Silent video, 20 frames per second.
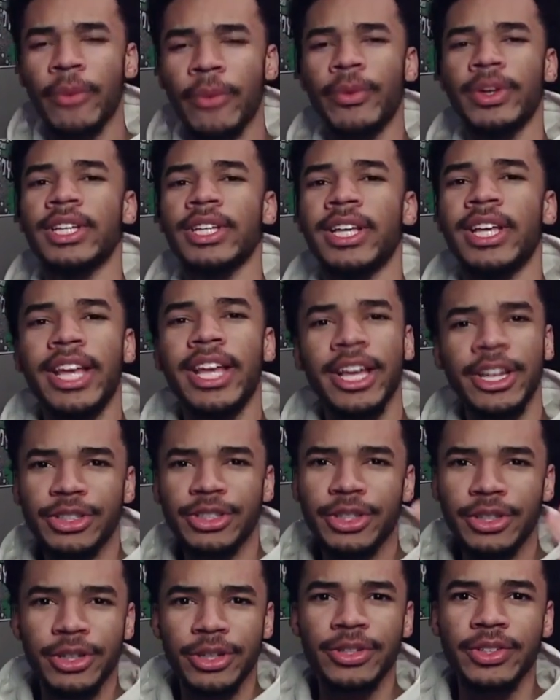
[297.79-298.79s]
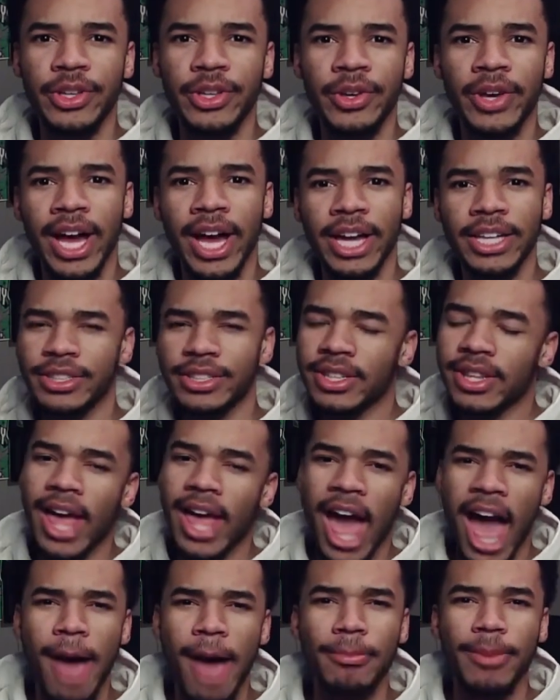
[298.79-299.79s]
and I wanted to introduce you guys to
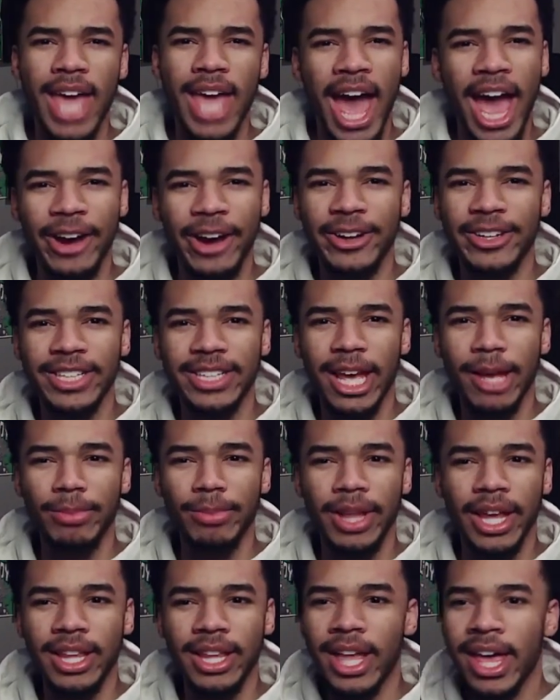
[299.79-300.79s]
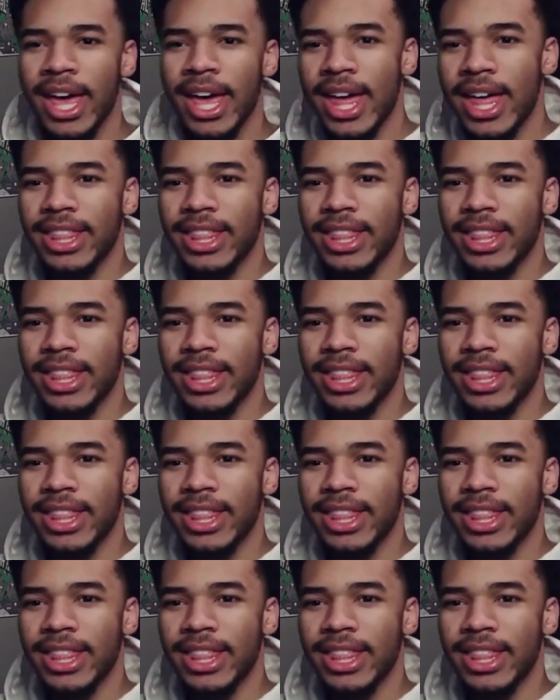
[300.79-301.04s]
the Happy Hacker Site Plan.